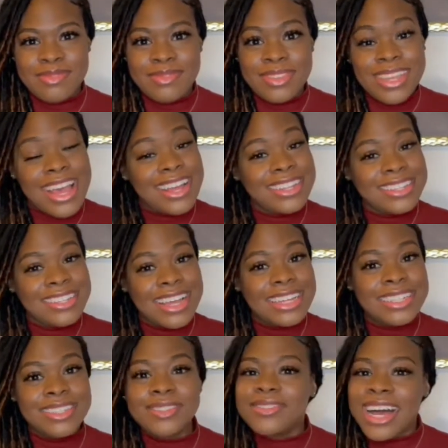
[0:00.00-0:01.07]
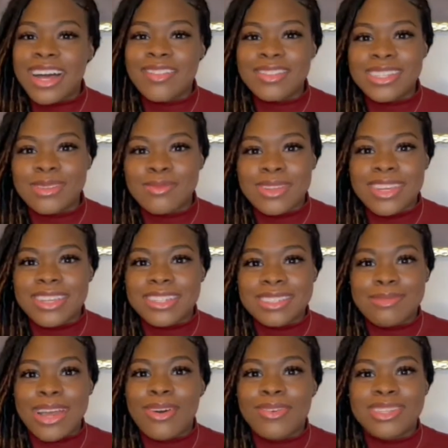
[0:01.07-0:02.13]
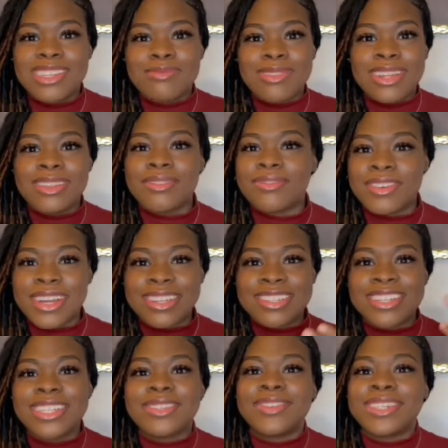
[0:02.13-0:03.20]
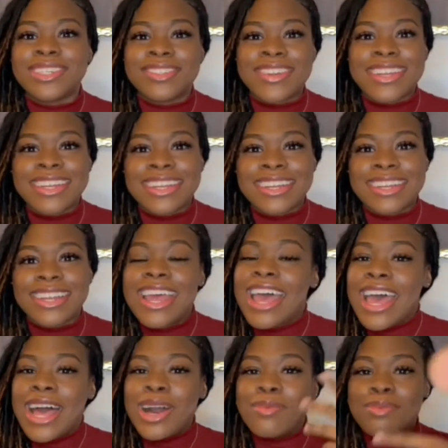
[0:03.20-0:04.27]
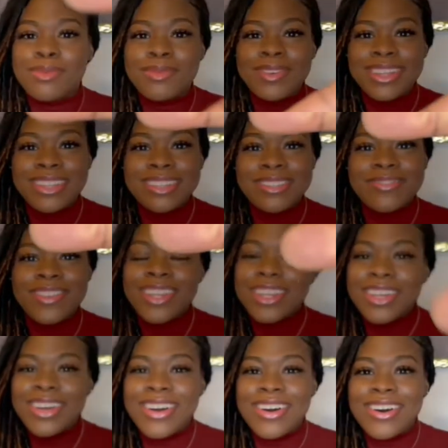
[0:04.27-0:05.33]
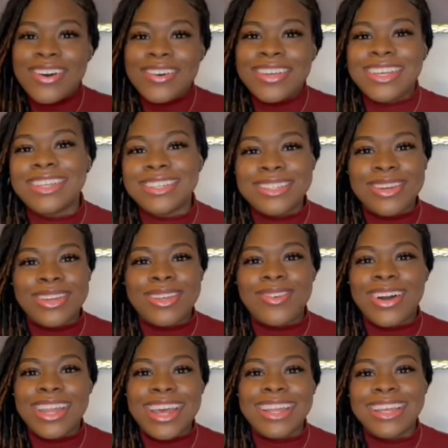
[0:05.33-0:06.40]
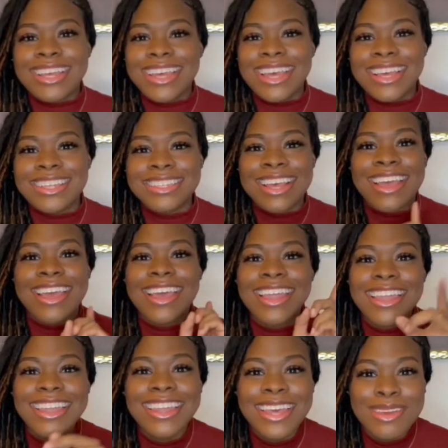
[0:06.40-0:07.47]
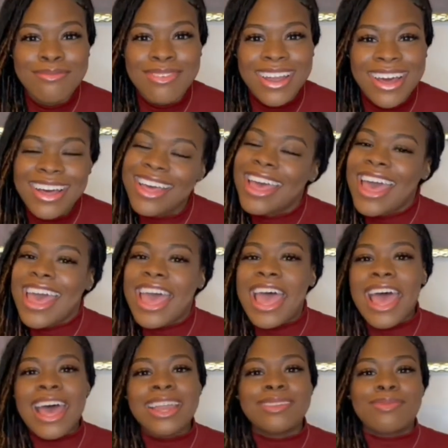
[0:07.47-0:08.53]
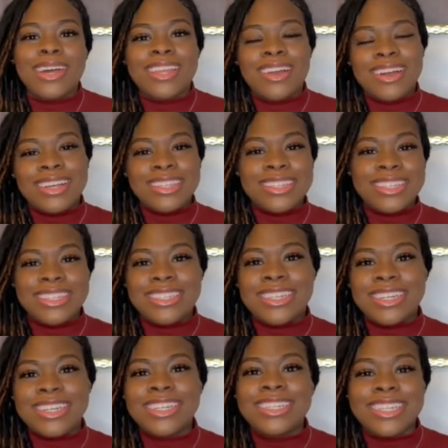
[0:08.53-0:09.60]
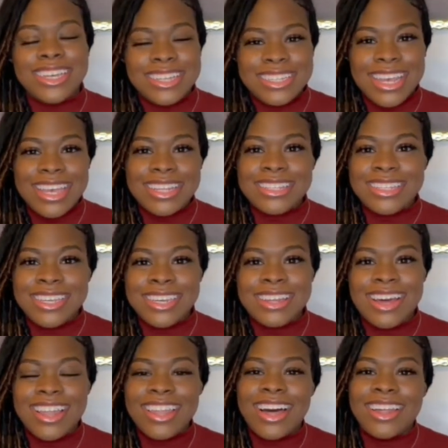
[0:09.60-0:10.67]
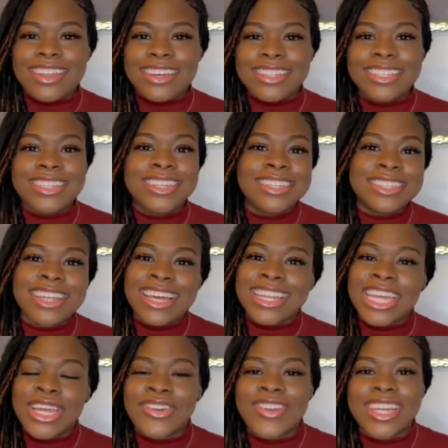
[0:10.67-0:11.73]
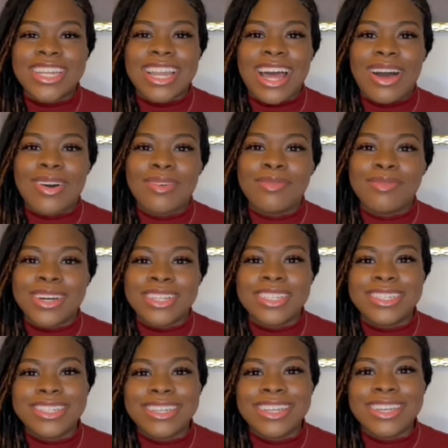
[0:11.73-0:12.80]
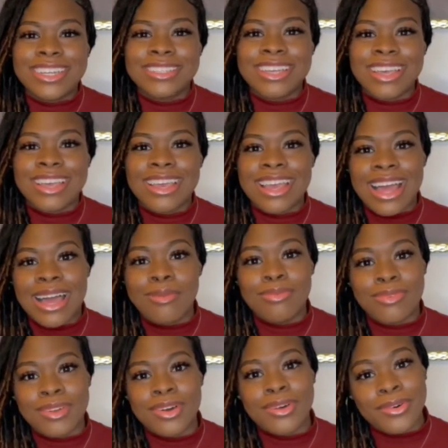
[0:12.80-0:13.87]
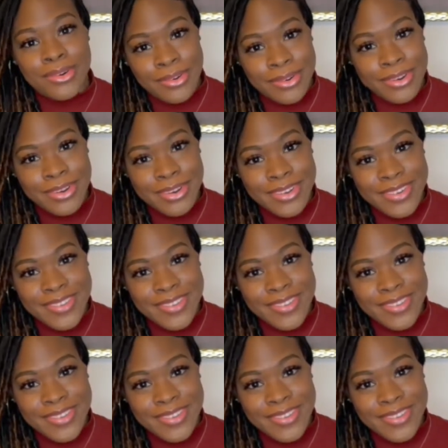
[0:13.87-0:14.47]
Yes, I do have siblings. My older brother, Francis, which is right here helping me with this video. He is 31 and he is a Libra. And my younger sister, she is 18, Alana. She is not here right now, but she is a Capricorn.